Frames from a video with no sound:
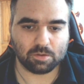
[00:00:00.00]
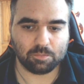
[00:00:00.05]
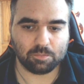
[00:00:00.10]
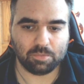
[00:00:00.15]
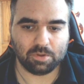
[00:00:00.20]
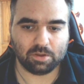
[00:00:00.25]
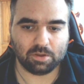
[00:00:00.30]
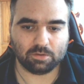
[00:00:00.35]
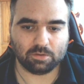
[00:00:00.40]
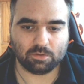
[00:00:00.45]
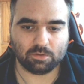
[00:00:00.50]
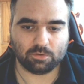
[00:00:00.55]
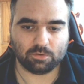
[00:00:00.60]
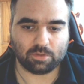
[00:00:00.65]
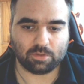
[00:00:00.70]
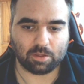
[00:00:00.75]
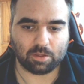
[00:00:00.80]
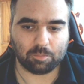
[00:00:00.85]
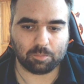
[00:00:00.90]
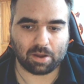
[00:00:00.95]
because they're
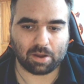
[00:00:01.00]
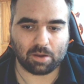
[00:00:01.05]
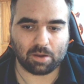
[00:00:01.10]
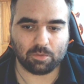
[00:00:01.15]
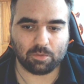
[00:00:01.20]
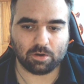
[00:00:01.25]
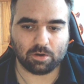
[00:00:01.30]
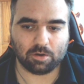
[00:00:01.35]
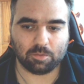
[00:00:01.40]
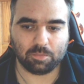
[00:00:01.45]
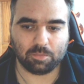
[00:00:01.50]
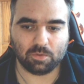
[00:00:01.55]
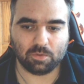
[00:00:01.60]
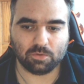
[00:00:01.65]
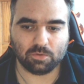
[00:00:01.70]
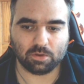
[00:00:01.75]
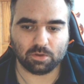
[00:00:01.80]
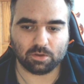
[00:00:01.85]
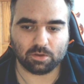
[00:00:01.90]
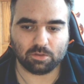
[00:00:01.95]
selling pirated
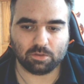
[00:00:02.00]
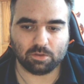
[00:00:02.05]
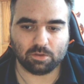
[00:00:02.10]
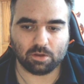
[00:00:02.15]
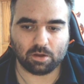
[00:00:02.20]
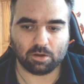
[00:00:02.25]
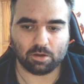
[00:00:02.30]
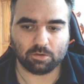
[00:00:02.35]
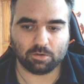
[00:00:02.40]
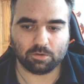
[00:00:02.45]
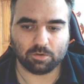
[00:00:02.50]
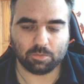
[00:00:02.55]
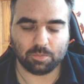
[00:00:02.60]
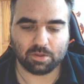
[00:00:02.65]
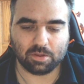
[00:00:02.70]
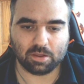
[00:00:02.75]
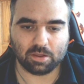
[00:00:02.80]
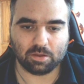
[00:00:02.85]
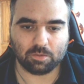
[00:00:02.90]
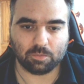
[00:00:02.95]
music to
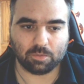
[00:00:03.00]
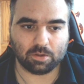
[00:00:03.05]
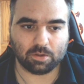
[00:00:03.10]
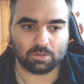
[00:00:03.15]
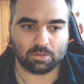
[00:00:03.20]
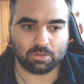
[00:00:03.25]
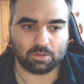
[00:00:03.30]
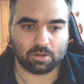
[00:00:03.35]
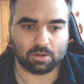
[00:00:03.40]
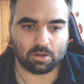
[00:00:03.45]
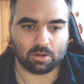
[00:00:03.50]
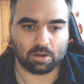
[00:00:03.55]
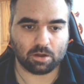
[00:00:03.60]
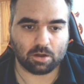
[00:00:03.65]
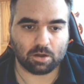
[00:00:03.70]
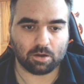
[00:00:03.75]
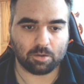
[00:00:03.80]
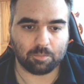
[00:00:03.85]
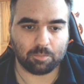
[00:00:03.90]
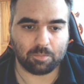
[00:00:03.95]
begin with
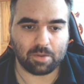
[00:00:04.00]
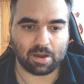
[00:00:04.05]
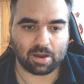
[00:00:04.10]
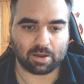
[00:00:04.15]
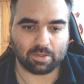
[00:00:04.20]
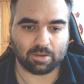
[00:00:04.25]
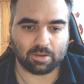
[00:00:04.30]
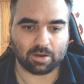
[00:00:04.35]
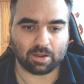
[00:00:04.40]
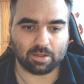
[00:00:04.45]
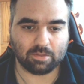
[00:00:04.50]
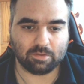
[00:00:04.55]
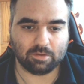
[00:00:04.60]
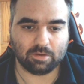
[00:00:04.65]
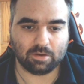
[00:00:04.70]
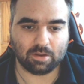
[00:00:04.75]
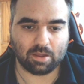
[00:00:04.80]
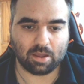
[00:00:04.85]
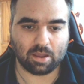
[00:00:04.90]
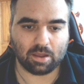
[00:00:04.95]
back in the
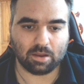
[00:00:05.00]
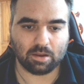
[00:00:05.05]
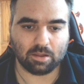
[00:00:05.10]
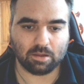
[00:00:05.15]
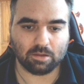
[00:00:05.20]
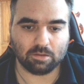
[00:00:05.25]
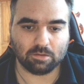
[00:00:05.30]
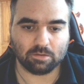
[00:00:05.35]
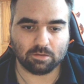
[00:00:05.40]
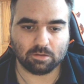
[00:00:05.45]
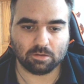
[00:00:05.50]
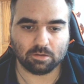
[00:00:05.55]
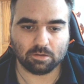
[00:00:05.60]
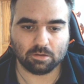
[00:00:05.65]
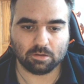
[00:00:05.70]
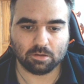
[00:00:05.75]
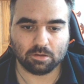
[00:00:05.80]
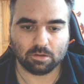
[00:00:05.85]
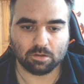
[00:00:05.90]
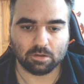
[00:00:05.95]
1980s.
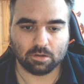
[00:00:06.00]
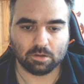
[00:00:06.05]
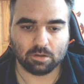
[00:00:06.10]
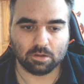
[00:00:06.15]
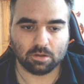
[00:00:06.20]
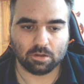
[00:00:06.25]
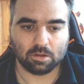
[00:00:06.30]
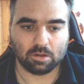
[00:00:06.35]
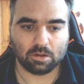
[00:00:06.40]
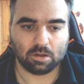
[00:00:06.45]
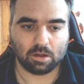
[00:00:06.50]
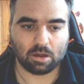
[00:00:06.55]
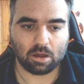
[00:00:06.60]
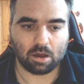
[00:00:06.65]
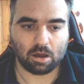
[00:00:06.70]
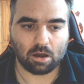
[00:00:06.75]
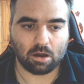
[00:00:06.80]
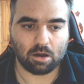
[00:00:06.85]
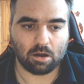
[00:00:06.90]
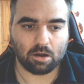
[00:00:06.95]

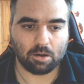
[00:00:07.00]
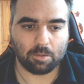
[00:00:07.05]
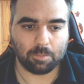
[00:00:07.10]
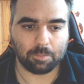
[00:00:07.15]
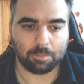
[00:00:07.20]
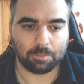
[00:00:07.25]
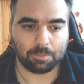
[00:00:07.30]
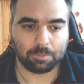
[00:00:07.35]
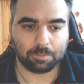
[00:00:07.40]
Um,